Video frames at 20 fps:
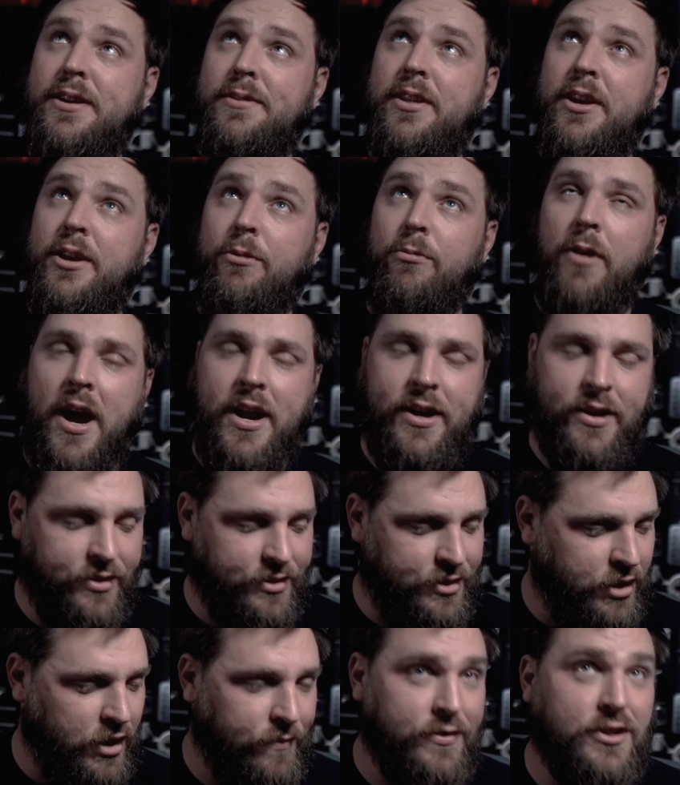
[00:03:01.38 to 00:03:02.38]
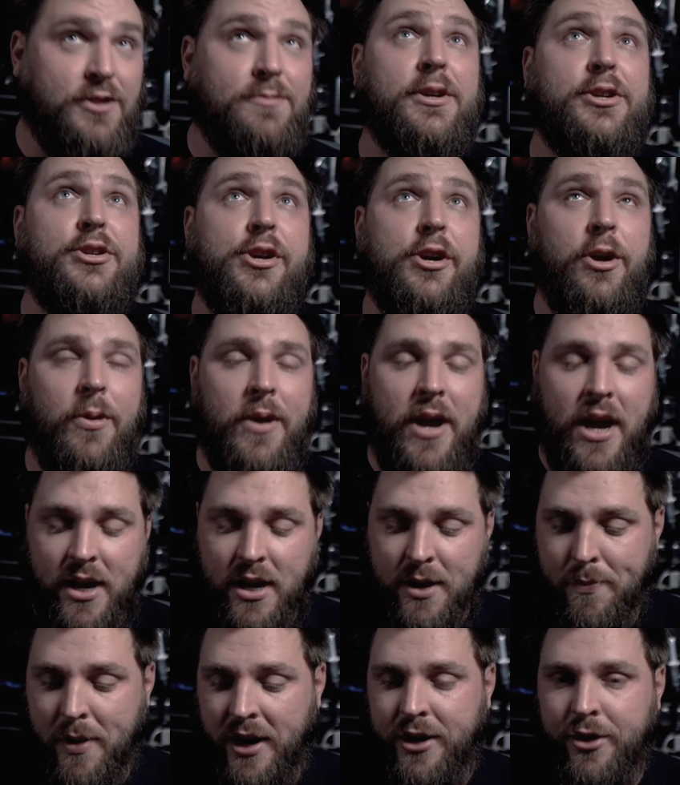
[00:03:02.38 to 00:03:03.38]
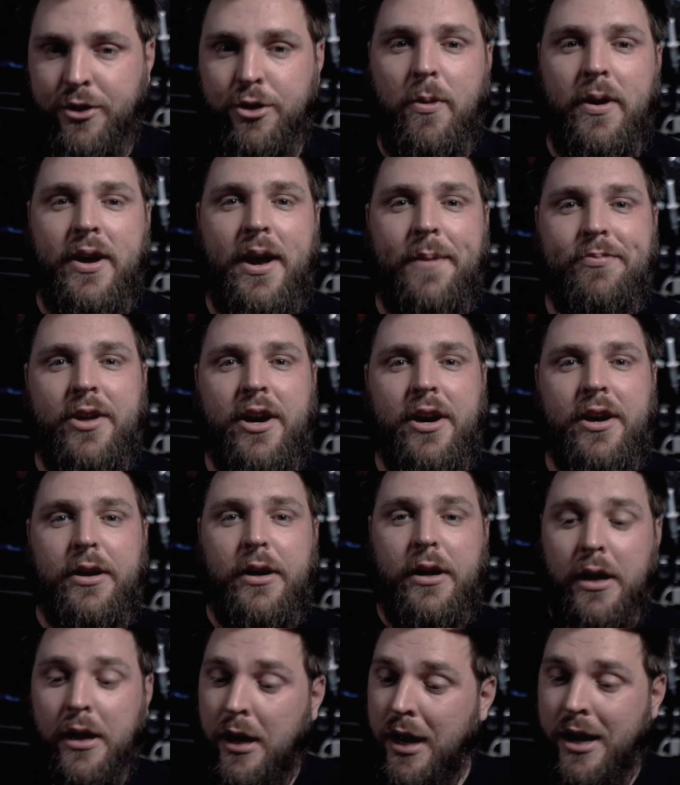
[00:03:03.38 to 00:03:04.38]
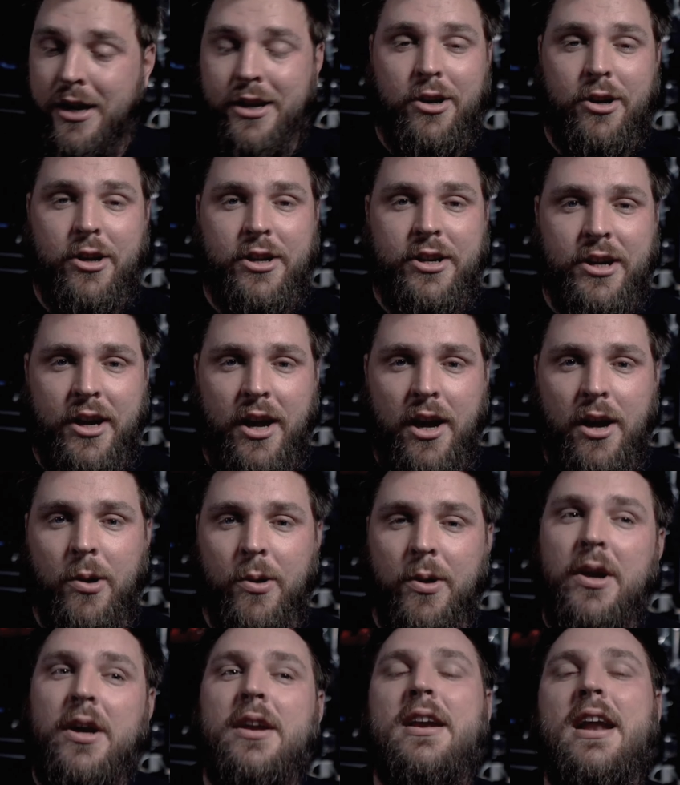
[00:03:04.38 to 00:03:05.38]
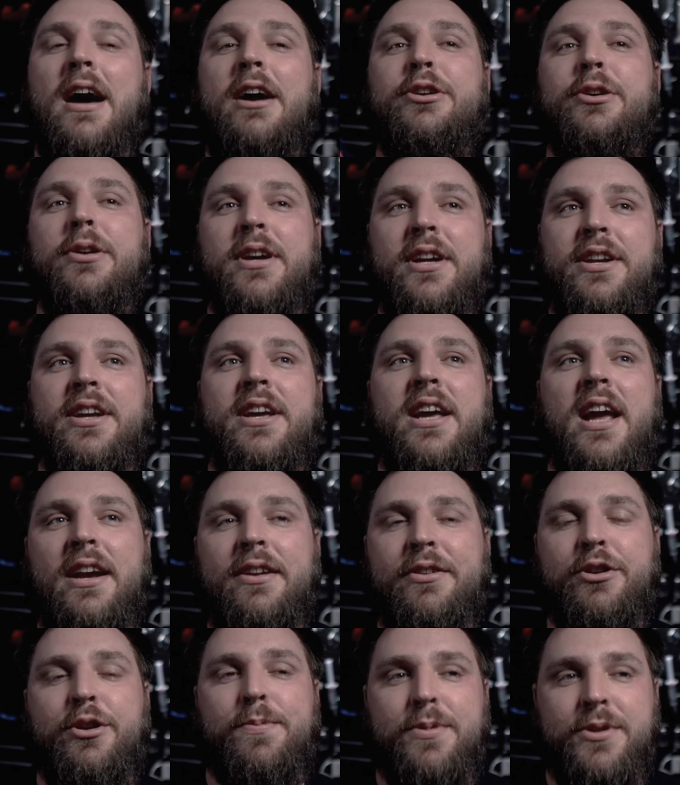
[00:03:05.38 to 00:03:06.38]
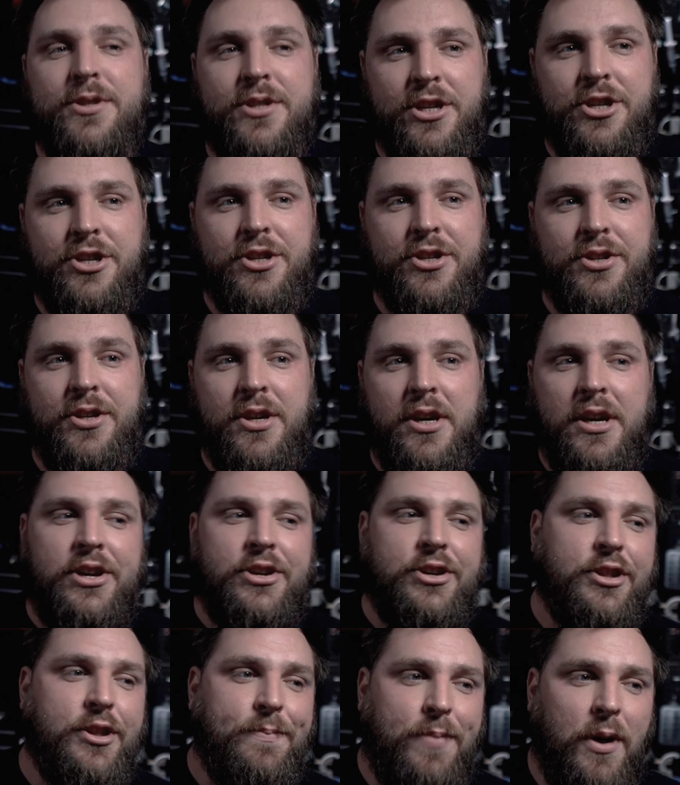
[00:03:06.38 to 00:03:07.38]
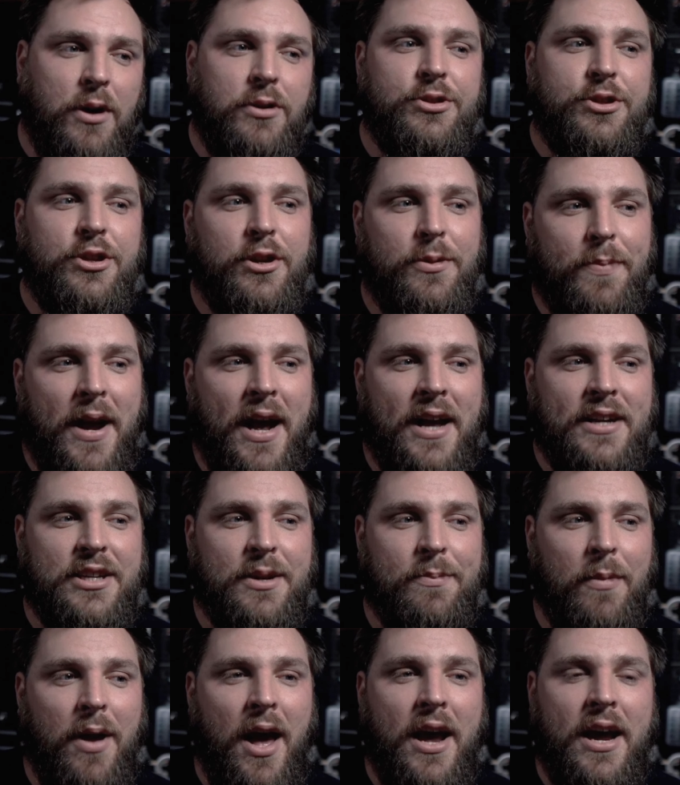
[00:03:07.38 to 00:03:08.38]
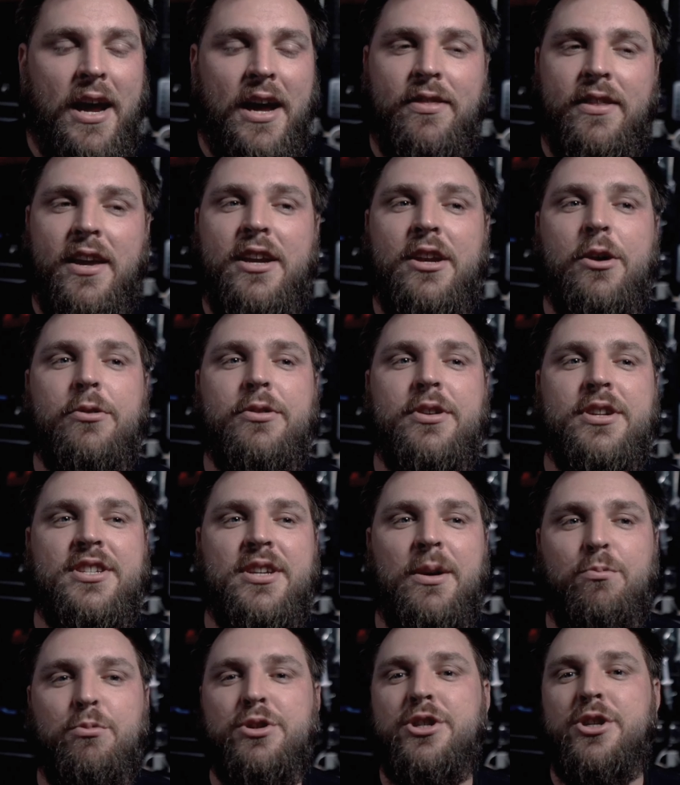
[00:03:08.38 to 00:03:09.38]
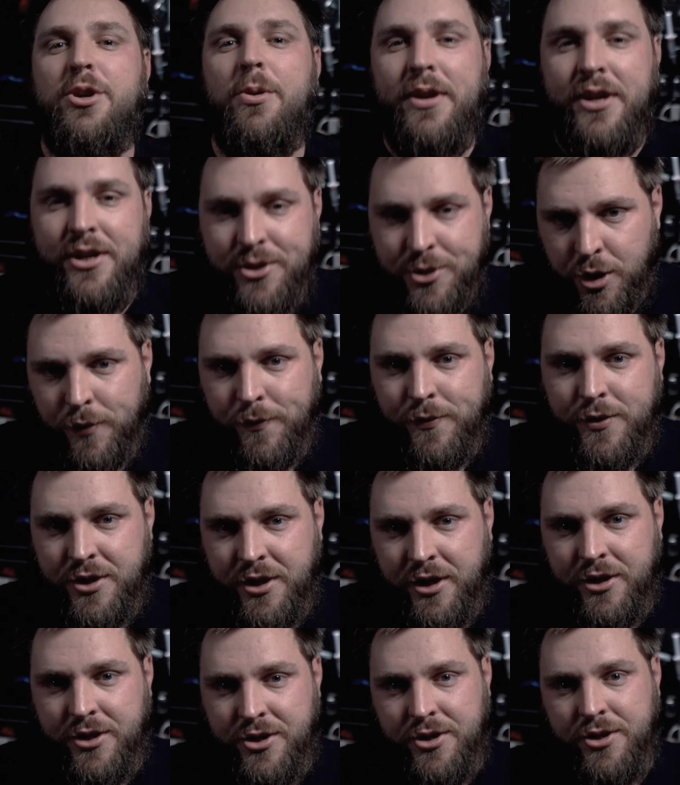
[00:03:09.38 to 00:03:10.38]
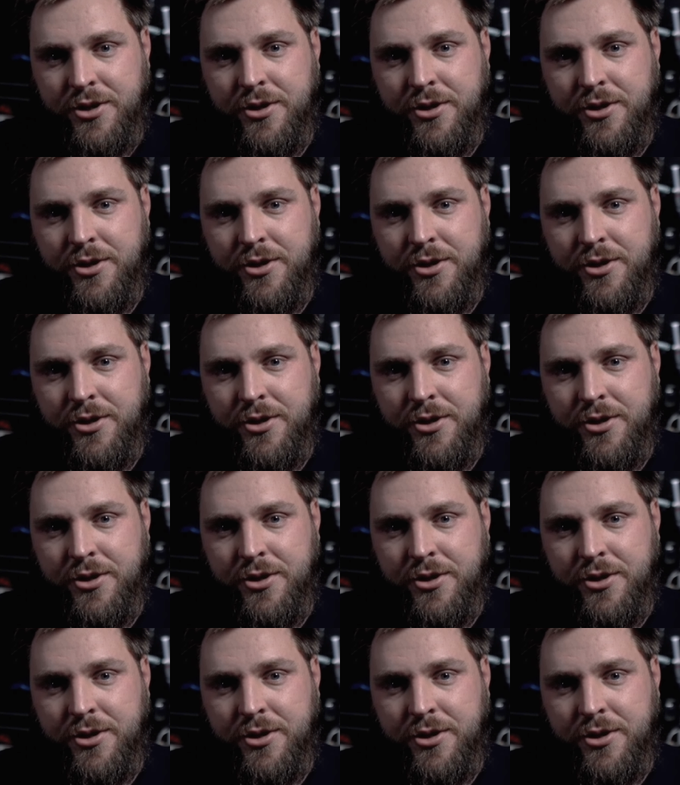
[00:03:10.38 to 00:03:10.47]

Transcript: that thing ride to the surface, make sure you don't hit anybody on the way up there, and you're good to go. Now you're indicating your position to the boats that are passing by, and they know that someone's going to surface there